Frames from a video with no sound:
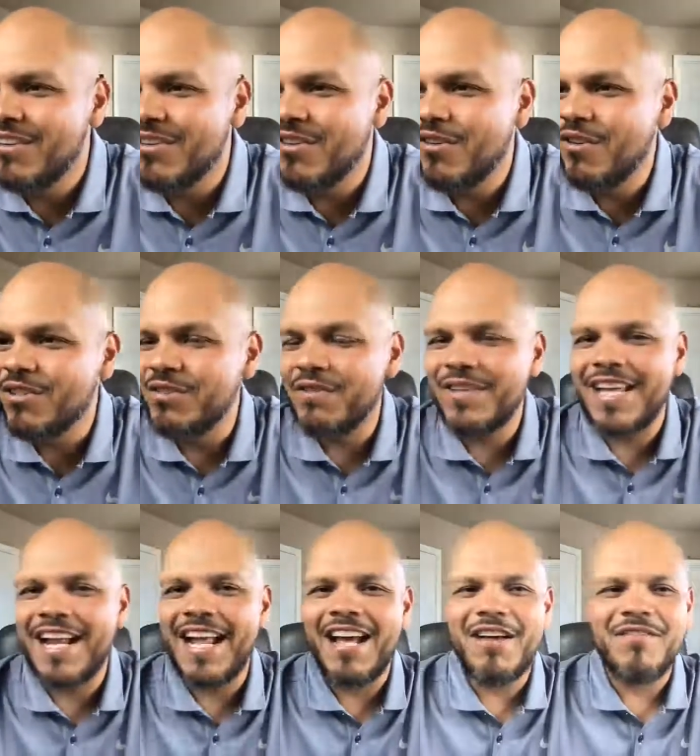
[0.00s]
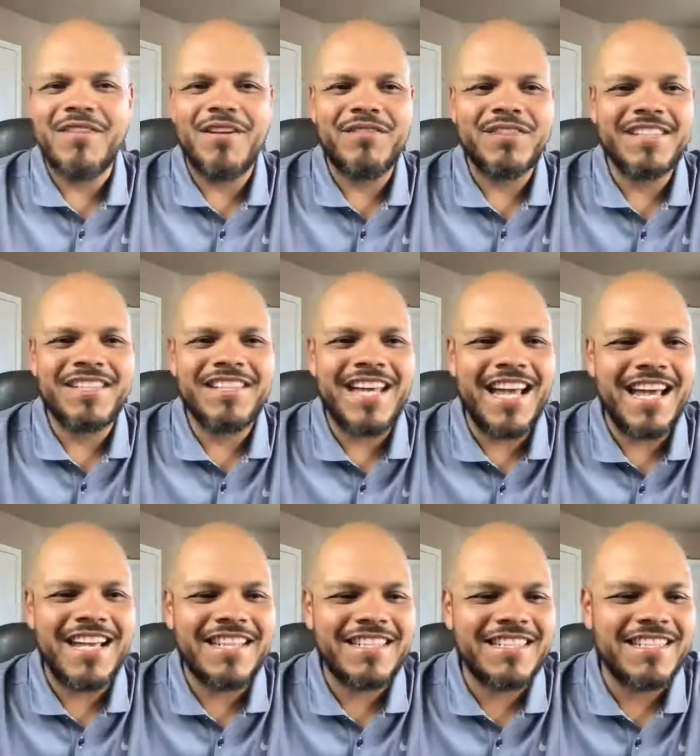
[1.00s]
For those of you that have, obviously,
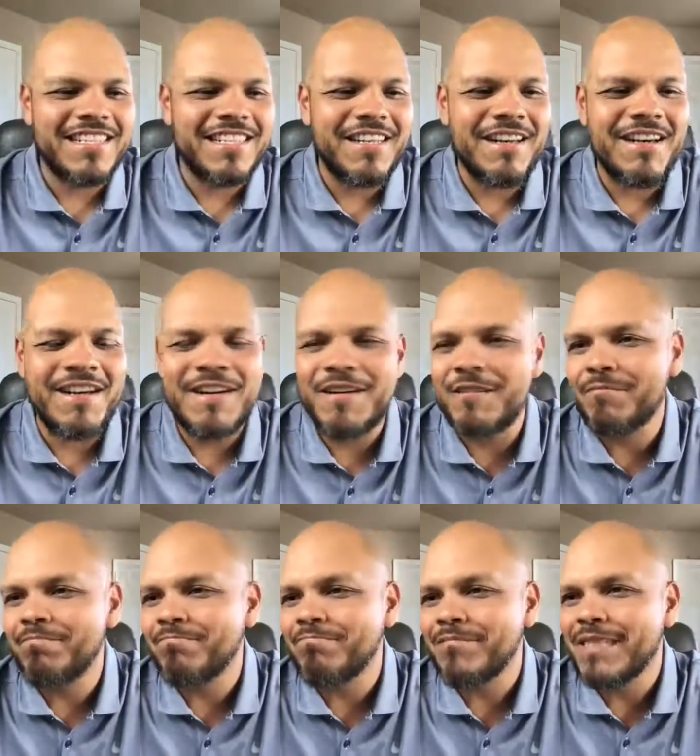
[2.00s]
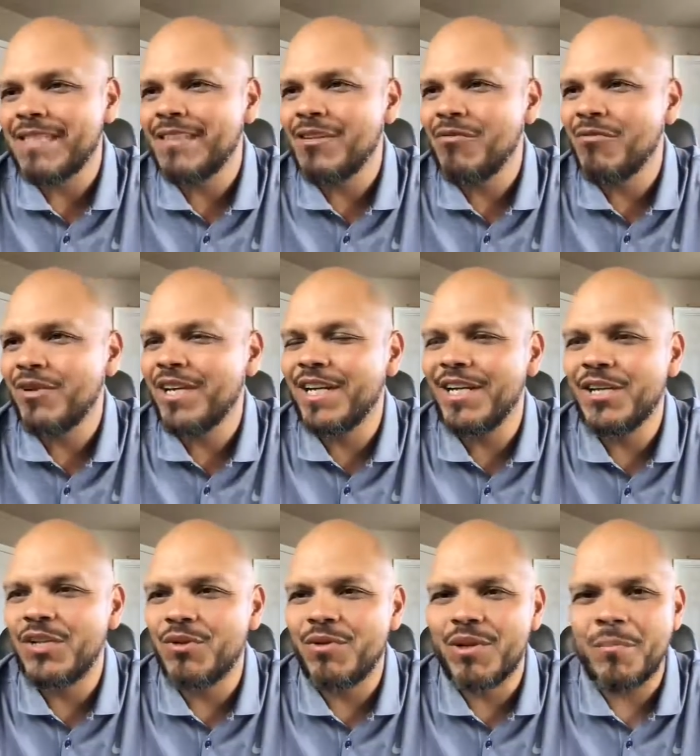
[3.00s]
dads, um, what are you going to
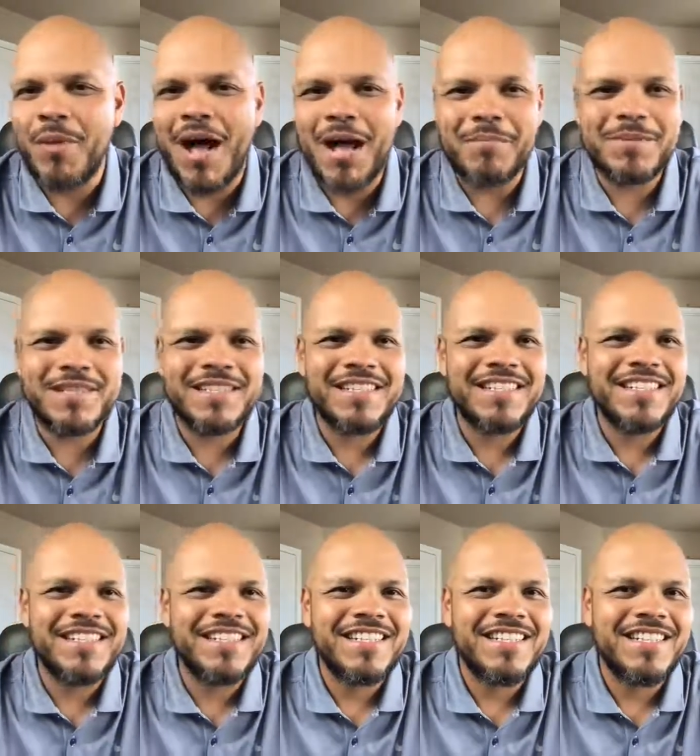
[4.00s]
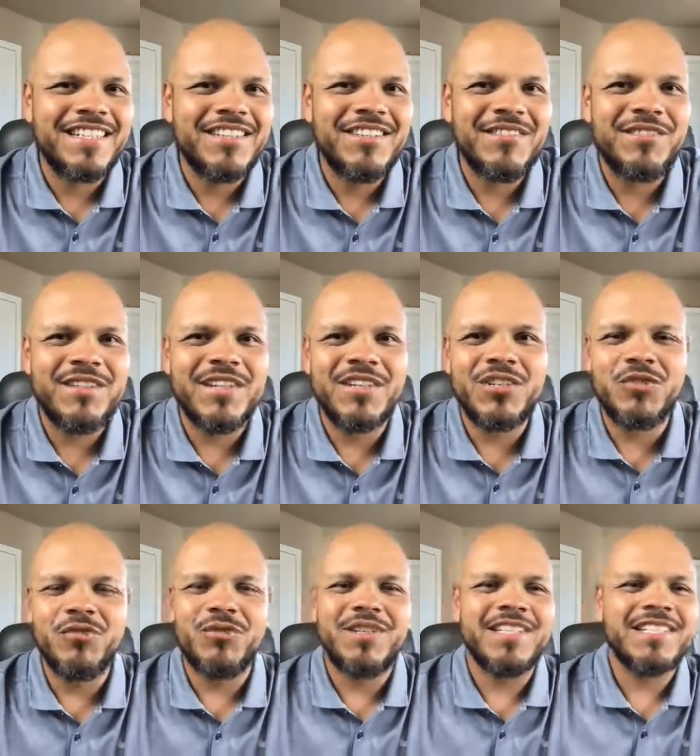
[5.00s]
do with your pops? What are you going to do
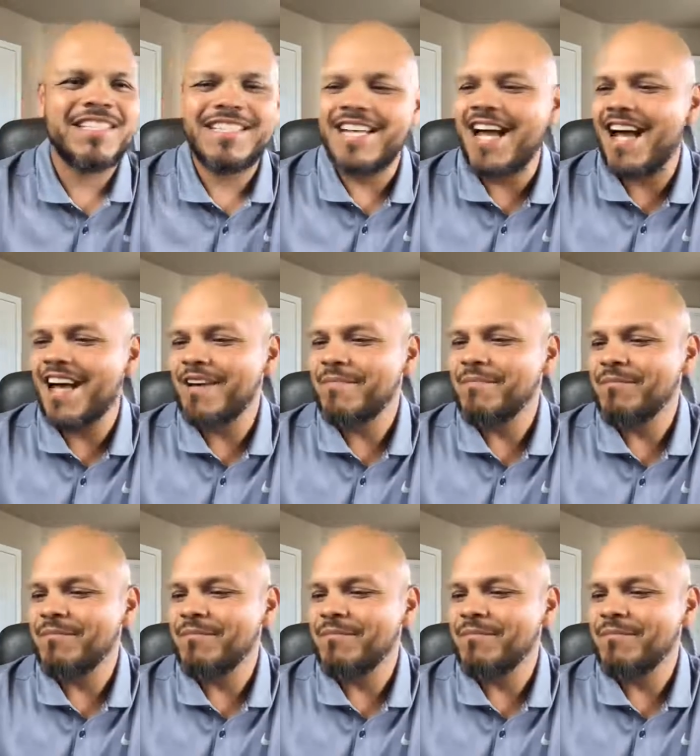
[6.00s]
with this guy?